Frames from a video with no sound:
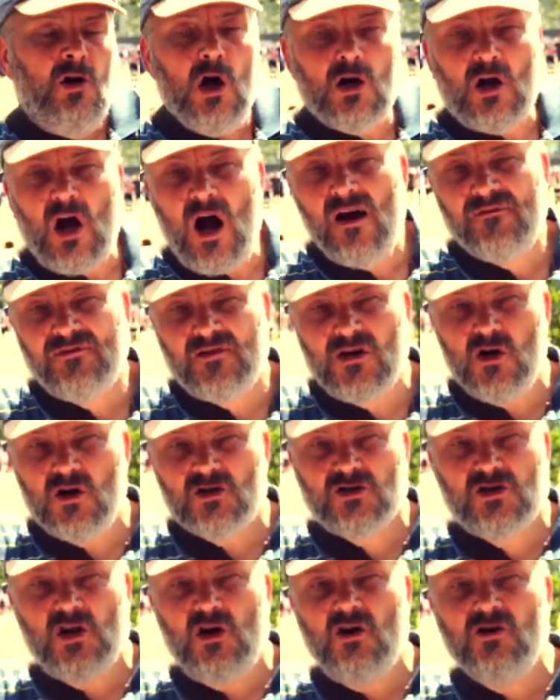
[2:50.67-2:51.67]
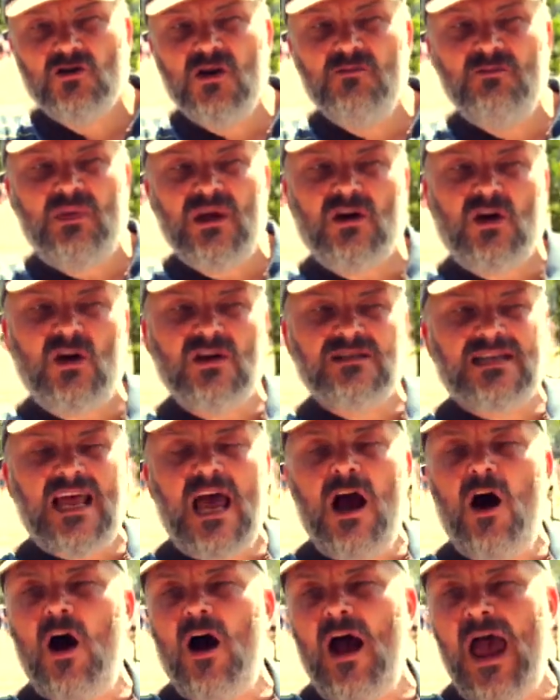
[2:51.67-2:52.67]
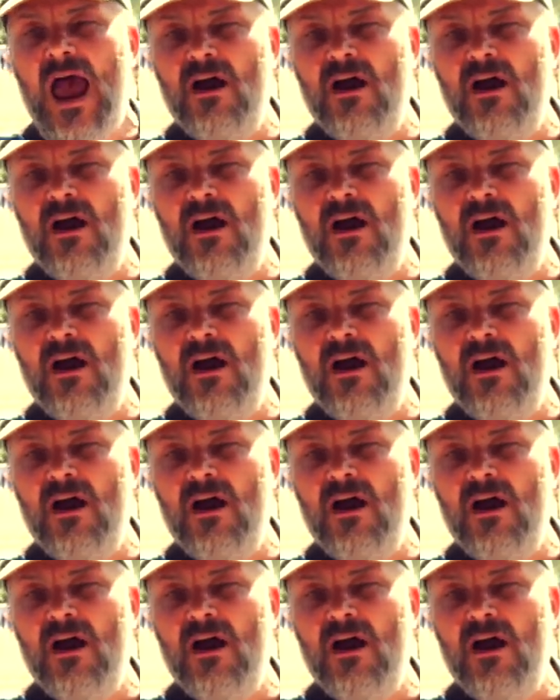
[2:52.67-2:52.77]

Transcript: Look after your children because they are